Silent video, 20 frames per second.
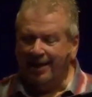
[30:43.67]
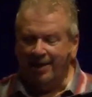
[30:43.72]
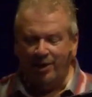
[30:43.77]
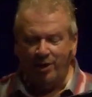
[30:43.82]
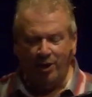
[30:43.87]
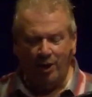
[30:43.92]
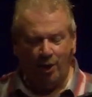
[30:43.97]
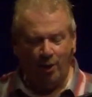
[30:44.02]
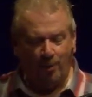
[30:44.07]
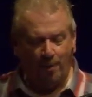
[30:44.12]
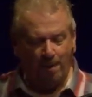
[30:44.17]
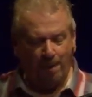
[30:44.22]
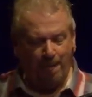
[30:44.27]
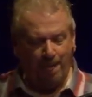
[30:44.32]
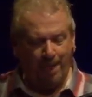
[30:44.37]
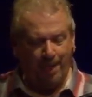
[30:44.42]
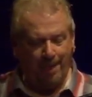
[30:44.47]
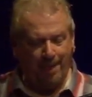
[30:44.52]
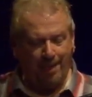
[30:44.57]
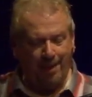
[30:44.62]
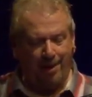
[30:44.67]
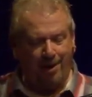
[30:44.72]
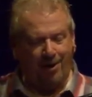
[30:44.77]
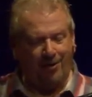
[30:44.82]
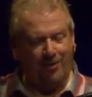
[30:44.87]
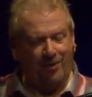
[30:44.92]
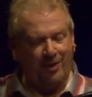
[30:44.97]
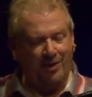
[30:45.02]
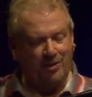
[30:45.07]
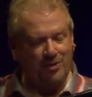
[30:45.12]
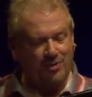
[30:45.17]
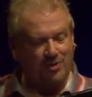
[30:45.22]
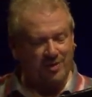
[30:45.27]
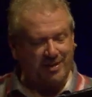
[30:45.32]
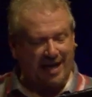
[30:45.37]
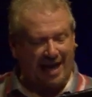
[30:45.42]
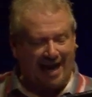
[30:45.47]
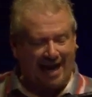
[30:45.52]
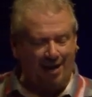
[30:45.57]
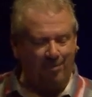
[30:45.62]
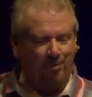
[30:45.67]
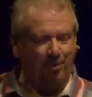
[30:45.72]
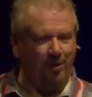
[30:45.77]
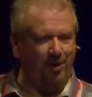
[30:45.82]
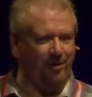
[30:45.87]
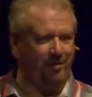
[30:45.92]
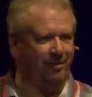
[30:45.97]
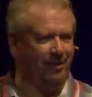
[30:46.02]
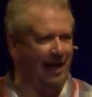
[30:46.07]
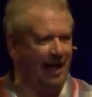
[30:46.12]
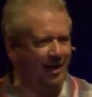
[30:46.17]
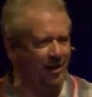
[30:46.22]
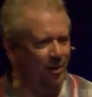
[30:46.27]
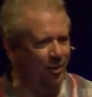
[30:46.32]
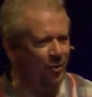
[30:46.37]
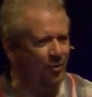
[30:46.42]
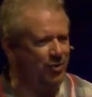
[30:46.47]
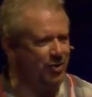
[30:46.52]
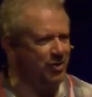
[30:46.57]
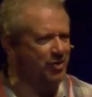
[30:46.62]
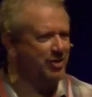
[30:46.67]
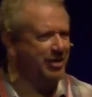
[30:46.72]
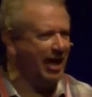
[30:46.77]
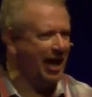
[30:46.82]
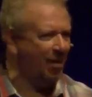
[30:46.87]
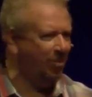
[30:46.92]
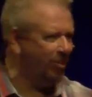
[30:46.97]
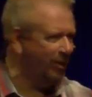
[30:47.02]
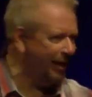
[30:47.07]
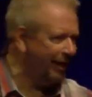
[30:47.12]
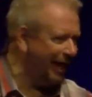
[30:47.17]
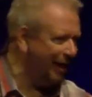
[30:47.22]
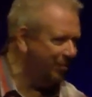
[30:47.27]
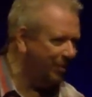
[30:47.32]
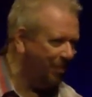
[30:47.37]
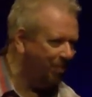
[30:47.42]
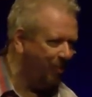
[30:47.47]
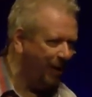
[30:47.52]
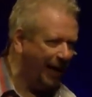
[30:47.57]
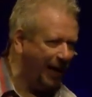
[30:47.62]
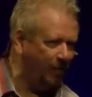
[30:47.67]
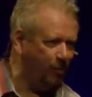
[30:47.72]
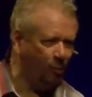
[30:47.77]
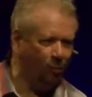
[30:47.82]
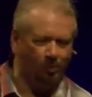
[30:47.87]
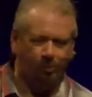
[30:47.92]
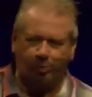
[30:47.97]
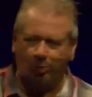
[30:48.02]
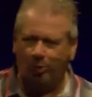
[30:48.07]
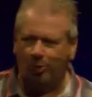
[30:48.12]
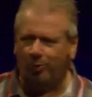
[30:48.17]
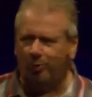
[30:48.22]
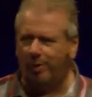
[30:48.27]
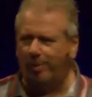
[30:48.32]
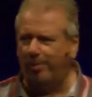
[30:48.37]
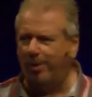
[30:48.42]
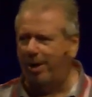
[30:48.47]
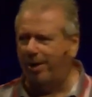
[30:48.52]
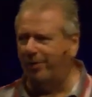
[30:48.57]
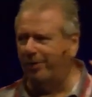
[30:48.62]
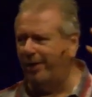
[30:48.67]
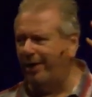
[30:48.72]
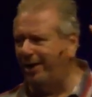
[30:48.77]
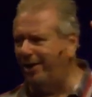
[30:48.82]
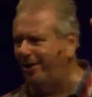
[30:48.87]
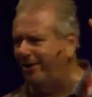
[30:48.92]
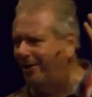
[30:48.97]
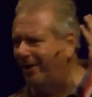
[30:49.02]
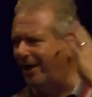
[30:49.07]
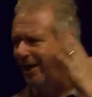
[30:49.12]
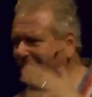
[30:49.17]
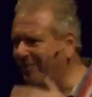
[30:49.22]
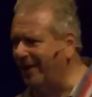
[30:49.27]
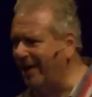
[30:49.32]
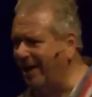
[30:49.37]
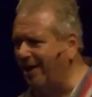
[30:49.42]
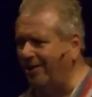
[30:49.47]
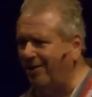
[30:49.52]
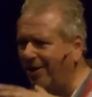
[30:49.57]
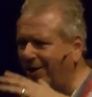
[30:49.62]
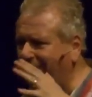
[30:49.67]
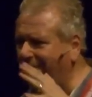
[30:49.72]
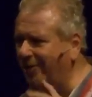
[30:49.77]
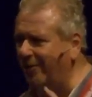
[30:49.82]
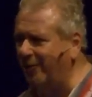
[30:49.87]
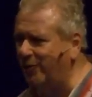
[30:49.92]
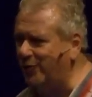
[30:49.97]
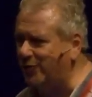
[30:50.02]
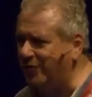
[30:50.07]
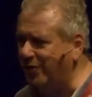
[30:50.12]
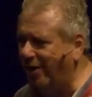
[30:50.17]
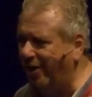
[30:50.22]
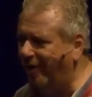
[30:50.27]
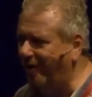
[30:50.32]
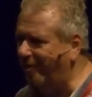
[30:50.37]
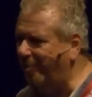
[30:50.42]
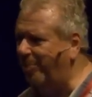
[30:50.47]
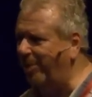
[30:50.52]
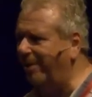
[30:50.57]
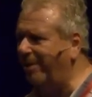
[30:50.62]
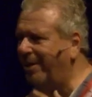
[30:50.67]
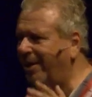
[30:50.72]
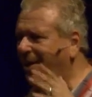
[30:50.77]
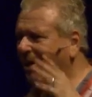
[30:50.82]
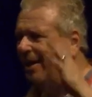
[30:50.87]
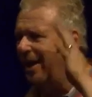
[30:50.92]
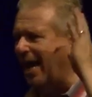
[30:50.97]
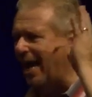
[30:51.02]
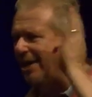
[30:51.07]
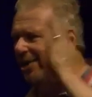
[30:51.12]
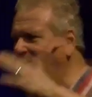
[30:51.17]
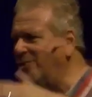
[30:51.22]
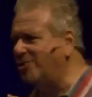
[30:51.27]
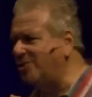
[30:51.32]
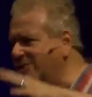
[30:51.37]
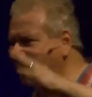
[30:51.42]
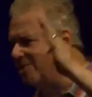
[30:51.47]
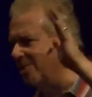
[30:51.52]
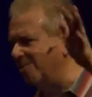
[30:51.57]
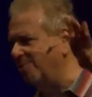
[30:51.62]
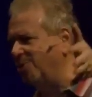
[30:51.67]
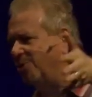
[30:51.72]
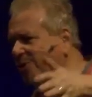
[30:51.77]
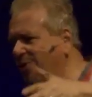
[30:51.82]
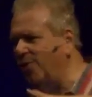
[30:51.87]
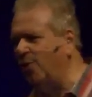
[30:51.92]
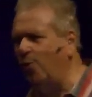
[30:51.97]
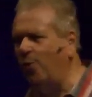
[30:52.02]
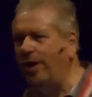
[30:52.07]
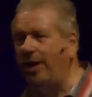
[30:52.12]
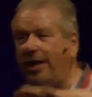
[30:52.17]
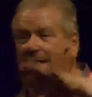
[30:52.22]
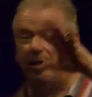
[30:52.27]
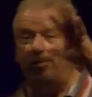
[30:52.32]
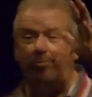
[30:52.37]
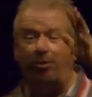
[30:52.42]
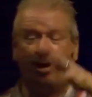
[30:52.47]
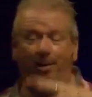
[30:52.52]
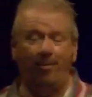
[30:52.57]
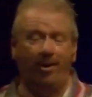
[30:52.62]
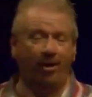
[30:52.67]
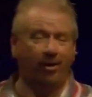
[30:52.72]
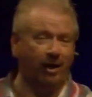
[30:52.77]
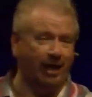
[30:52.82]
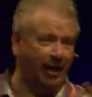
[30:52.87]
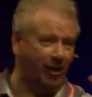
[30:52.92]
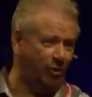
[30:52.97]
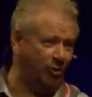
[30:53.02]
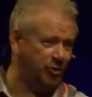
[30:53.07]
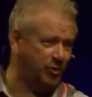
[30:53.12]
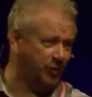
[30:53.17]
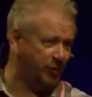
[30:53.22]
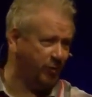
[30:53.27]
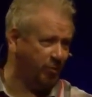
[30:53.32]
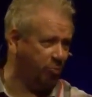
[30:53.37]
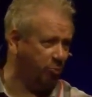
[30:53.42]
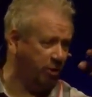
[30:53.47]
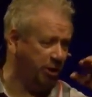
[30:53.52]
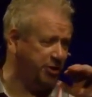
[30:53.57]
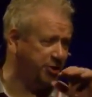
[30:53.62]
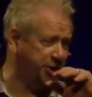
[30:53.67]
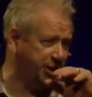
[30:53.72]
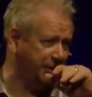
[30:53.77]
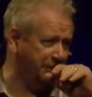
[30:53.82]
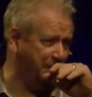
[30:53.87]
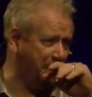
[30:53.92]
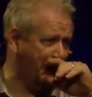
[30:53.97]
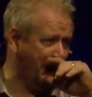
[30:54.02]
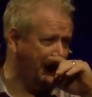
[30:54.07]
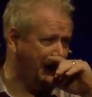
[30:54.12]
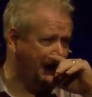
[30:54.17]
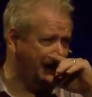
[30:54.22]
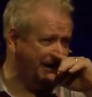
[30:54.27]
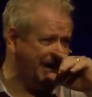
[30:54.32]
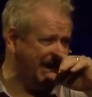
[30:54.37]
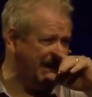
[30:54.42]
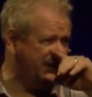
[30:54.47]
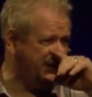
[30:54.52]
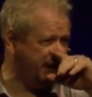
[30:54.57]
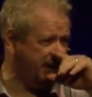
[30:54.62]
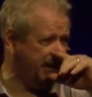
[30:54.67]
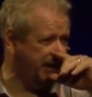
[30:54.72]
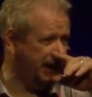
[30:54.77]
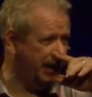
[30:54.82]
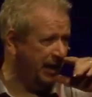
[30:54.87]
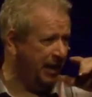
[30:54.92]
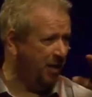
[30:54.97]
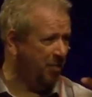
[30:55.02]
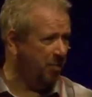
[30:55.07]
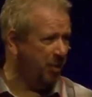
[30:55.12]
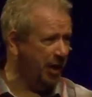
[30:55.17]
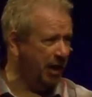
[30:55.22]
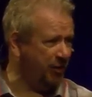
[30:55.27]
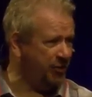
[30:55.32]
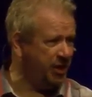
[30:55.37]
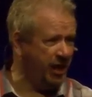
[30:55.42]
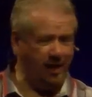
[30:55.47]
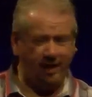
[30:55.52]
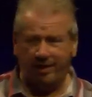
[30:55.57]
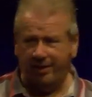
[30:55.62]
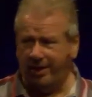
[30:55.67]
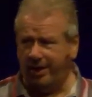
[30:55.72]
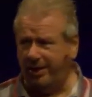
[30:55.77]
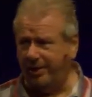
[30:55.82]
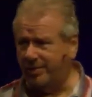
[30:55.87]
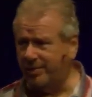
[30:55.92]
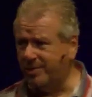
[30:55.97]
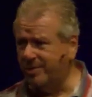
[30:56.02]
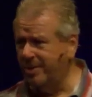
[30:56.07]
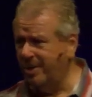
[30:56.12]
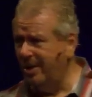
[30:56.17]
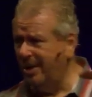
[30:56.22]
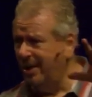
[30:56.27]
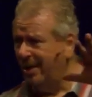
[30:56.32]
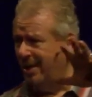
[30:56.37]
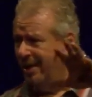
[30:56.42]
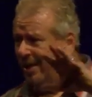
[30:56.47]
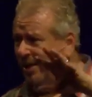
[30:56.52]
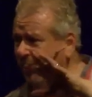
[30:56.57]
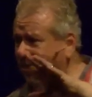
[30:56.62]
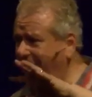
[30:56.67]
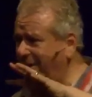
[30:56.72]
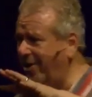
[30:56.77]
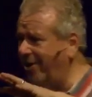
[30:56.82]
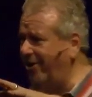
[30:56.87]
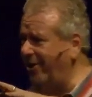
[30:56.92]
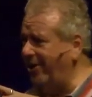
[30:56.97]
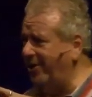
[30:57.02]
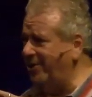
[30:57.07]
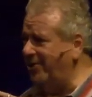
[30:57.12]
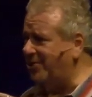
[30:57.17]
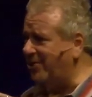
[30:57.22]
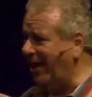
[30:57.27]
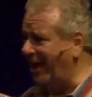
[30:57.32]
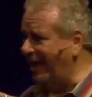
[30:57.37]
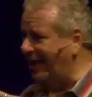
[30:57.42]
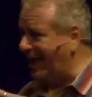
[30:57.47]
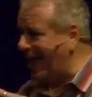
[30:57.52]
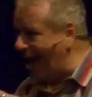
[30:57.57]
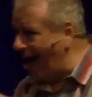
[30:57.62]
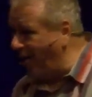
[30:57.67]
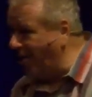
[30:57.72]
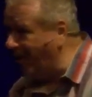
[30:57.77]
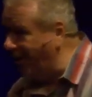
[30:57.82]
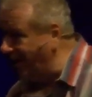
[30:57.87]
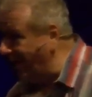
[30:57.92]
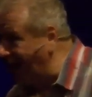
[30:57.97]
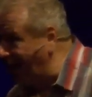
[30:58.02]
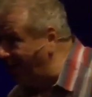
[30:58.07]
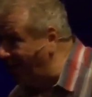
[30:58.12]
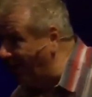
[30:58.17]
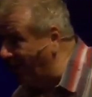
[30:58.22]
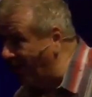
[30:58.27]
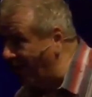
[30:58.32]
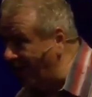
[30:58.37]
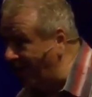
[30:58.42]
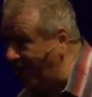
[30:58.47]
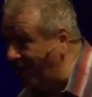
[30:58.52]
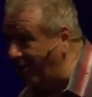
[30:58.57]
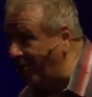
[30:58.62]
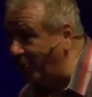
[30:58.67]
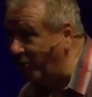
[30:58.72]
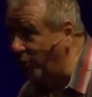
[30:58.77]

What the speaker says: You know, on this tablet, I use this tablet. I got my Bible program on there, and I've got a lot of other stuff, but I use it some during the week. I use it for preaching, teaching. But I'll tell you this, there is a calculator on here.